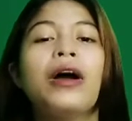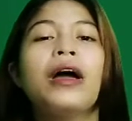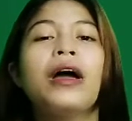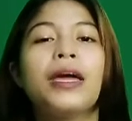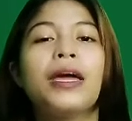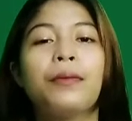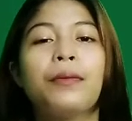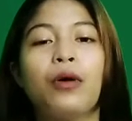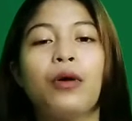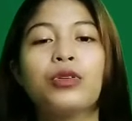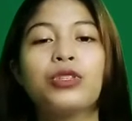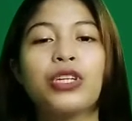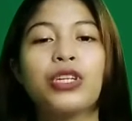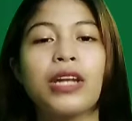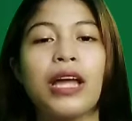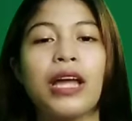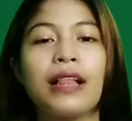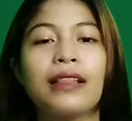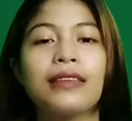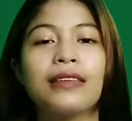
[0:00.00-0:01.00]

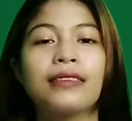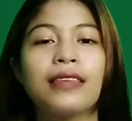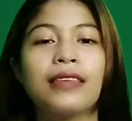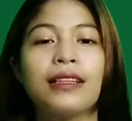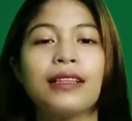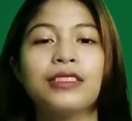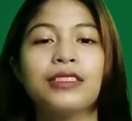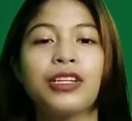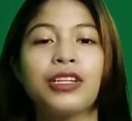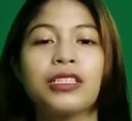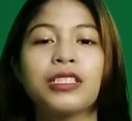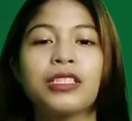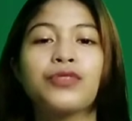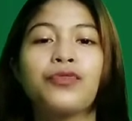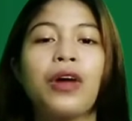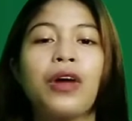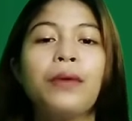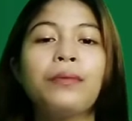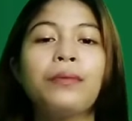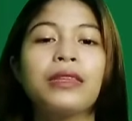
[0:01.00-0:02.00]
emotional intelligence
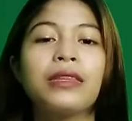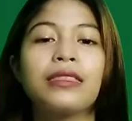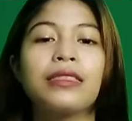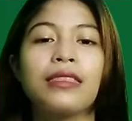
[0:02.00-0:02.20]
from